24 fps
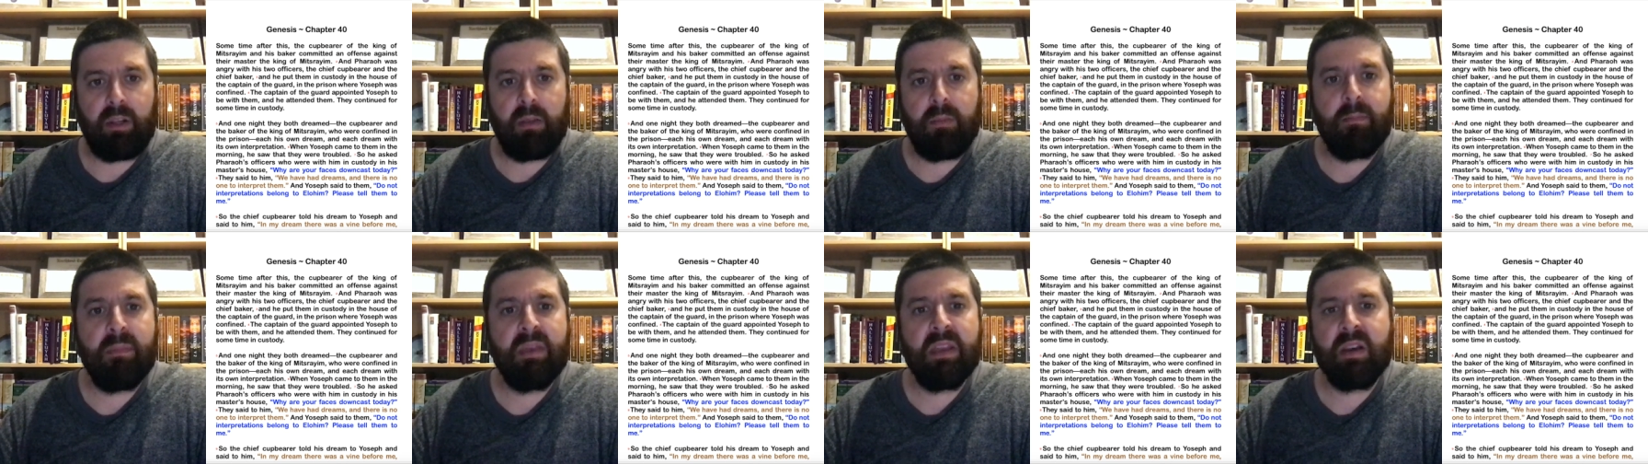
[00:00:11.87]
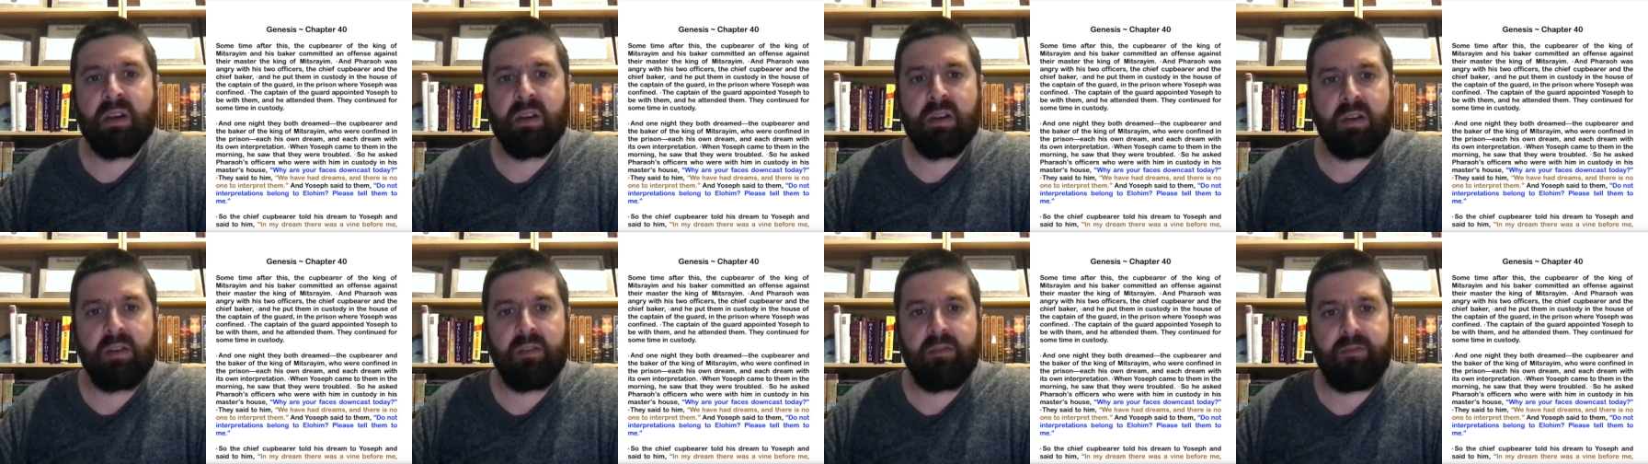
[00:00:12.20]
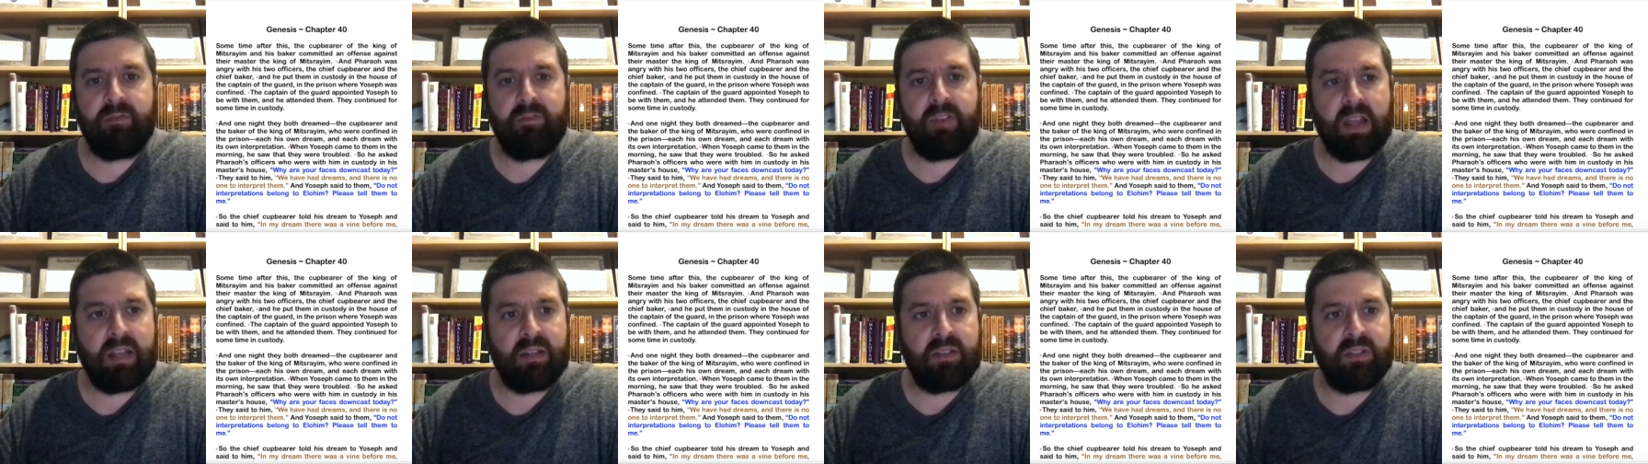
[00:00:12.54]
committed an
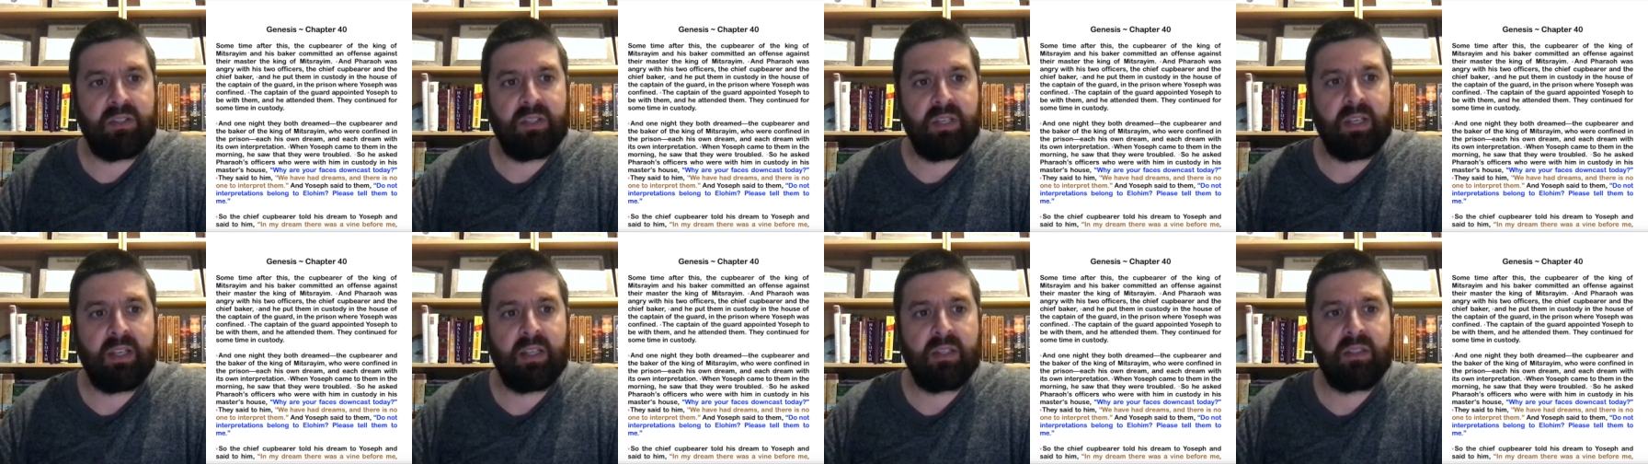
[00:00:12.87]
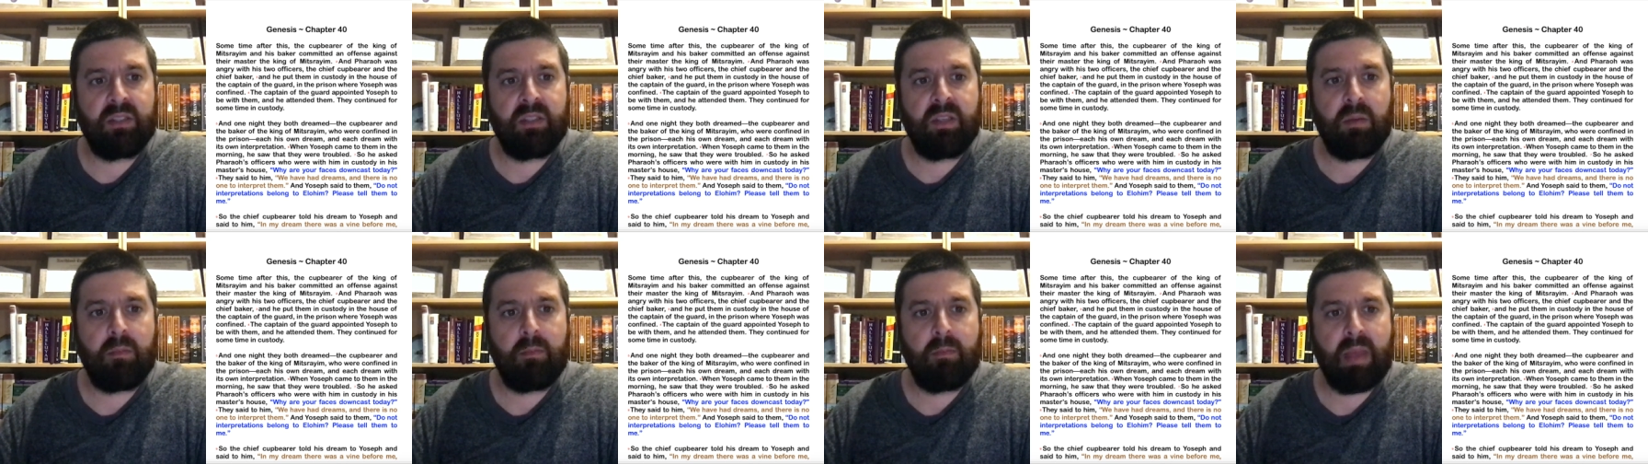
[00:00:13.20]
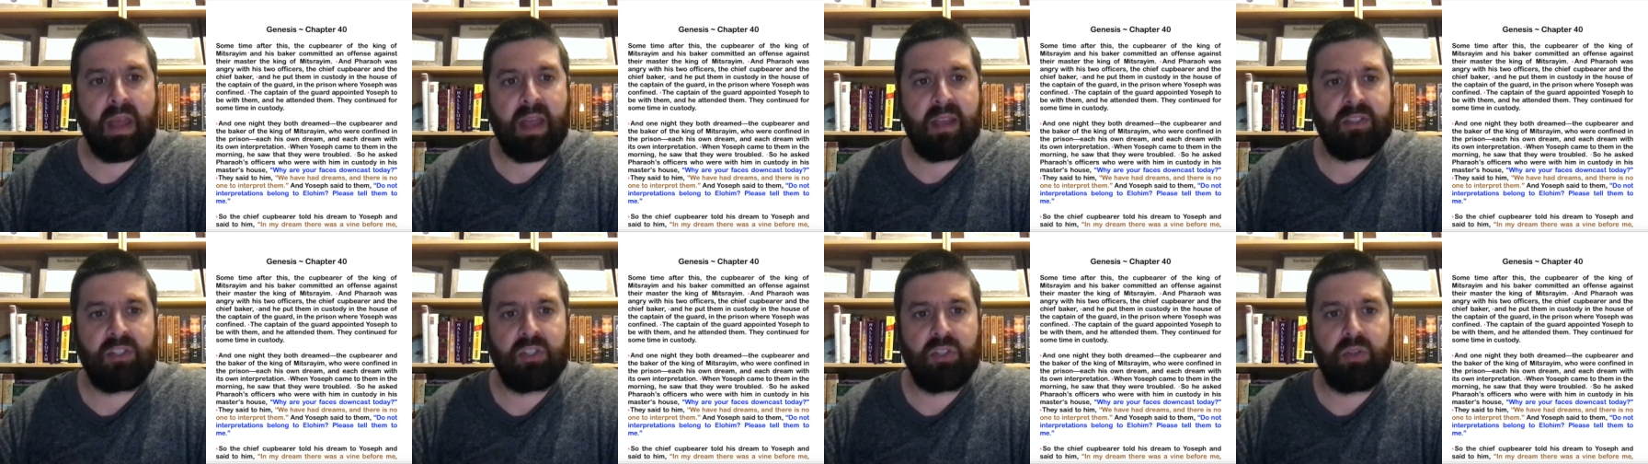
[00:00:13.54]
offense against their
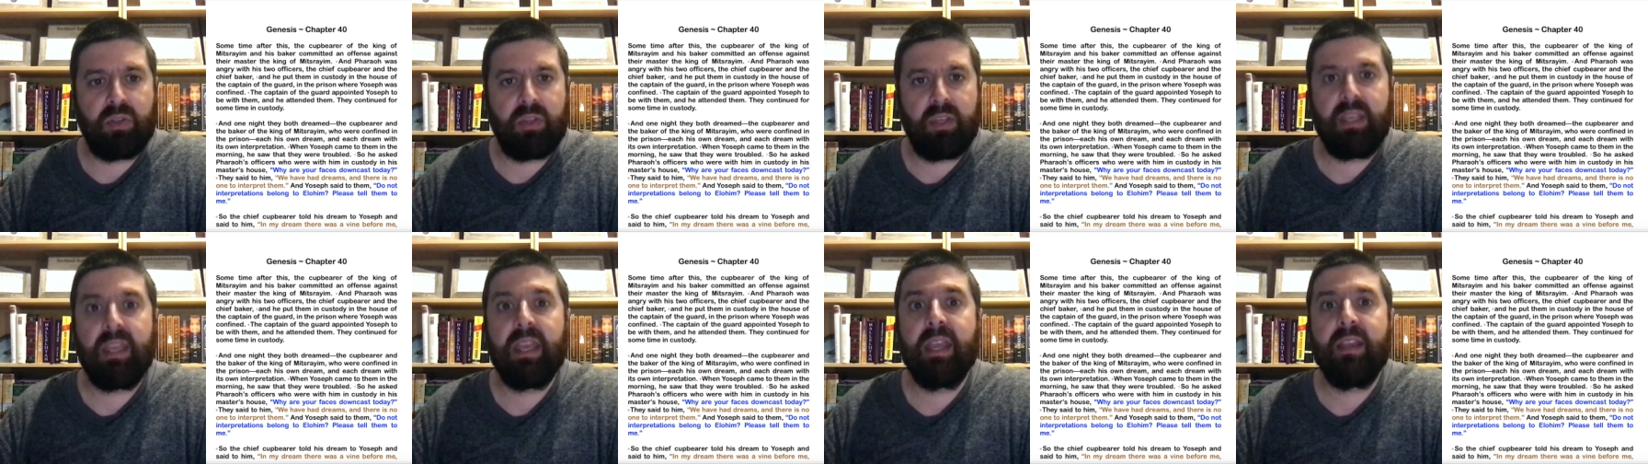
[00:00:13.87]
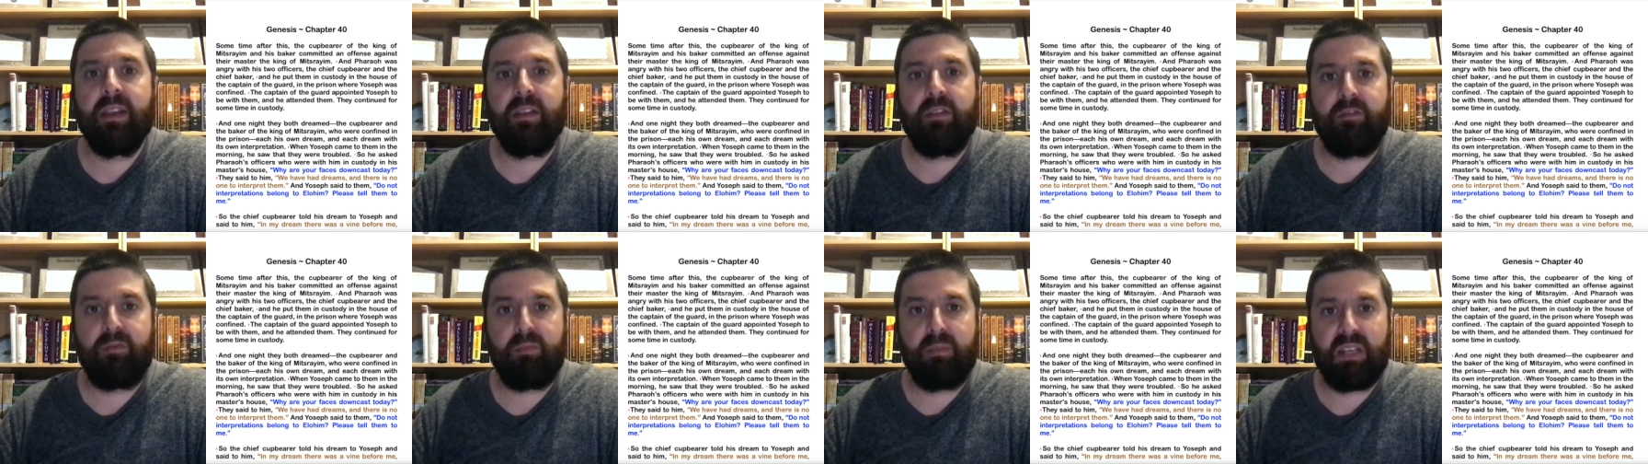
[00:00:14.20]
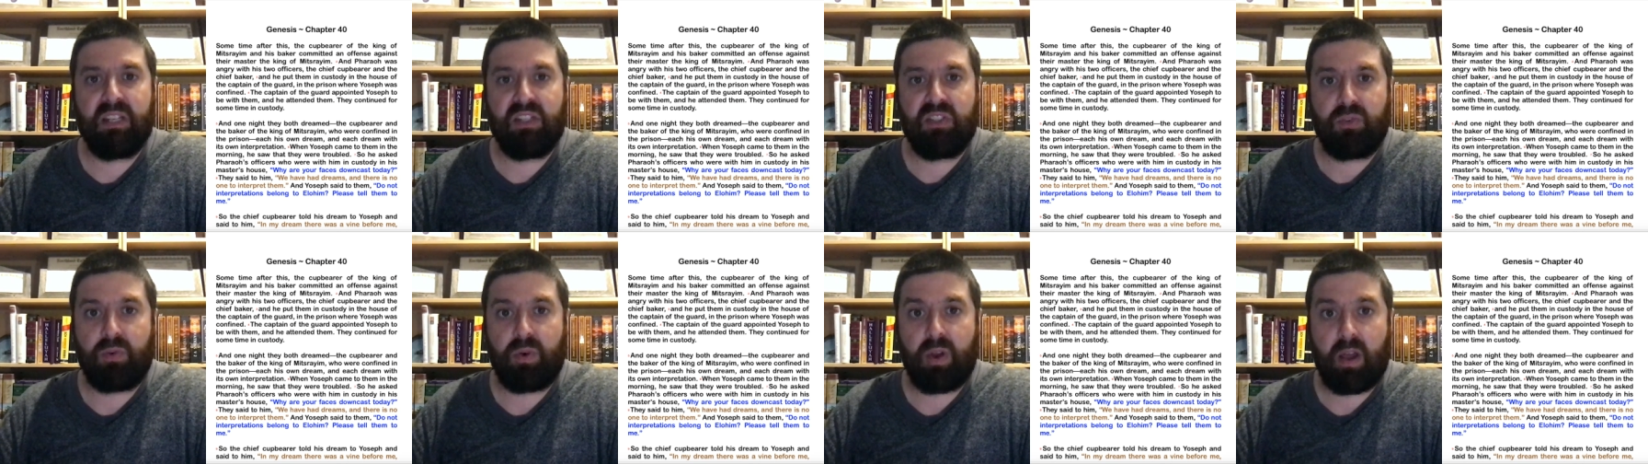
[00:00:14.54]
master, the king of
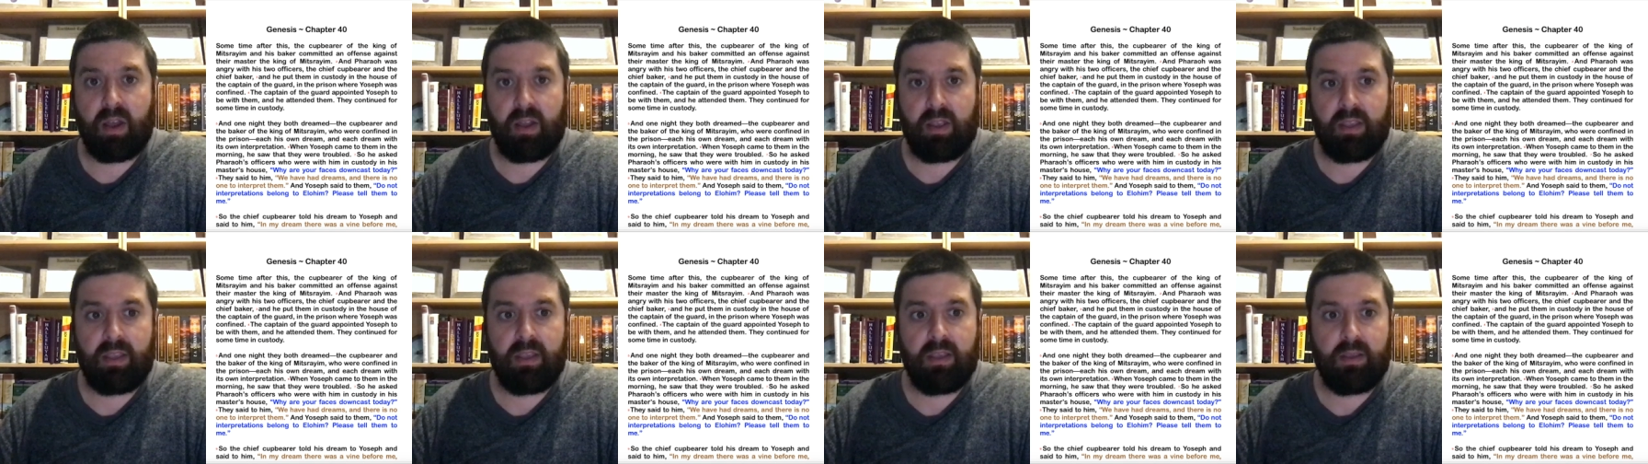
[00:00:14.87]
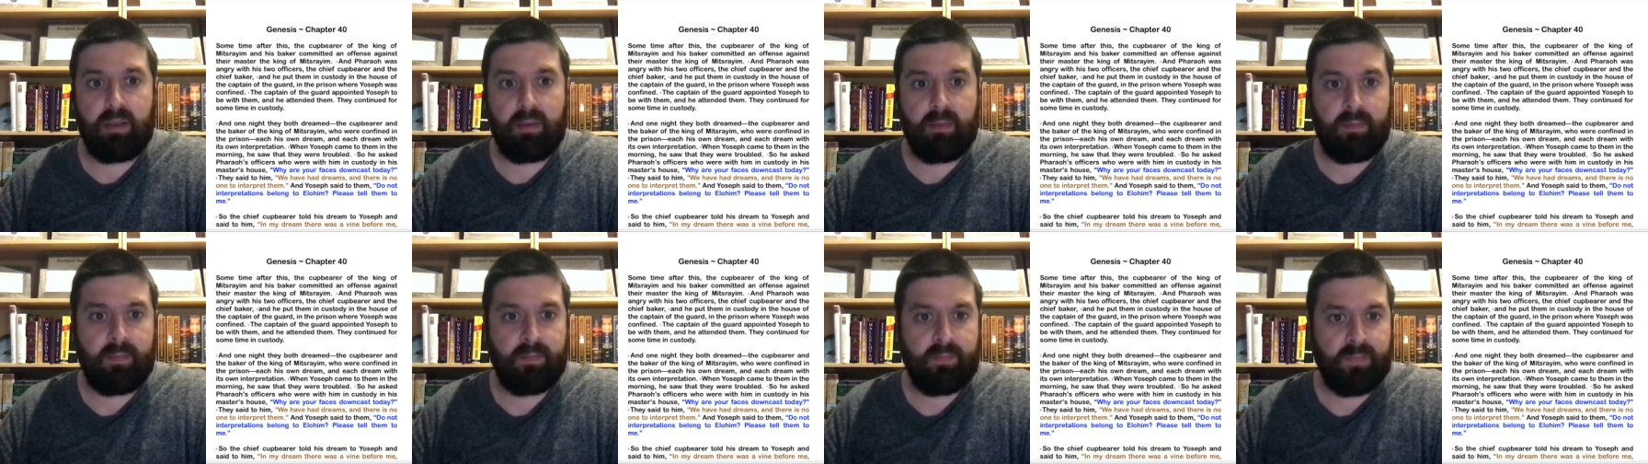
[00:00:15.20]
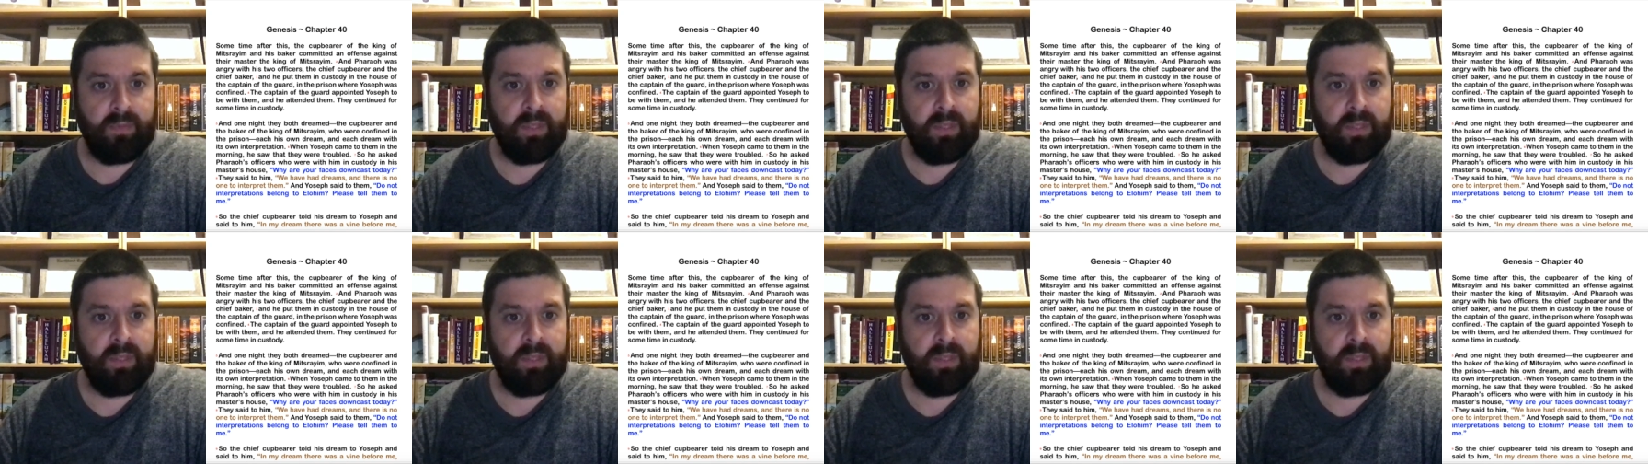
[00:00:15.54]
Mitsrayim.